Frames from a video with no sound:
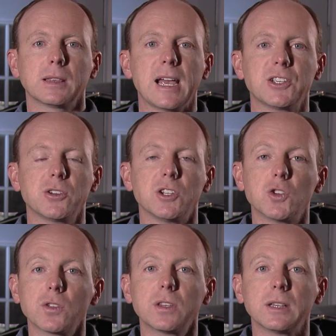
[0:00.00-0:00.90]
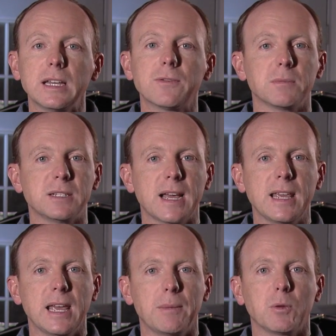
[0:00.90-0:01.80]
Last year, he took the lead from
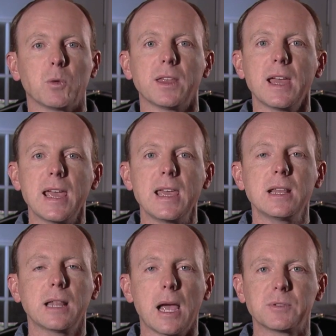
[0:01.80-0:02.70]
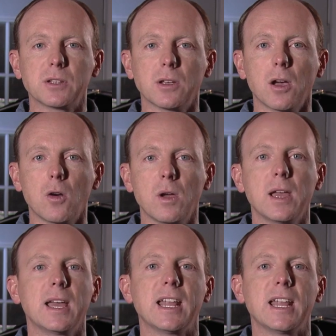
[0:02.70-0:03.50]
Denny Hamlin with 8 laps to go,